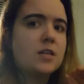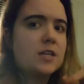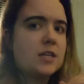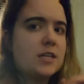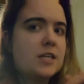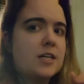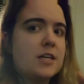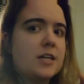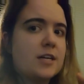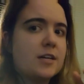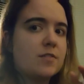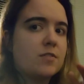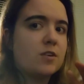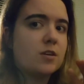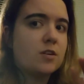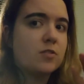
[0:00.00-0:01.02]
he and I
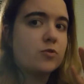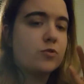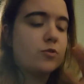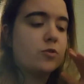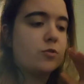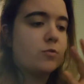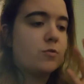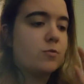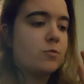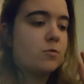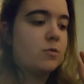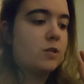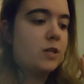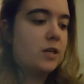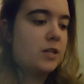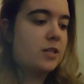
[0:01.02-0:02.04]
have gone to
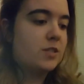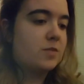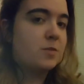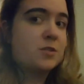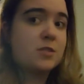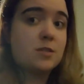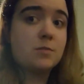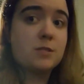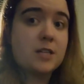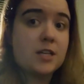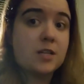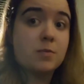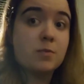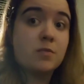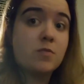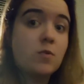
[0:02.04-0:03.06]
this museum
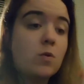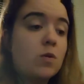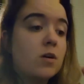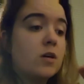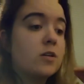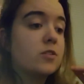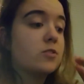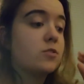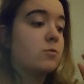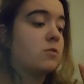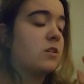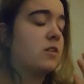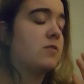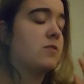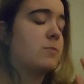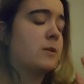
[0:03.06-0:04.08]
together before, so we
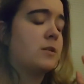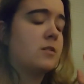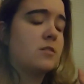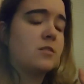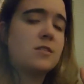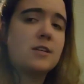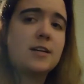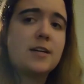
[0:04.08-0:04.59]
have spent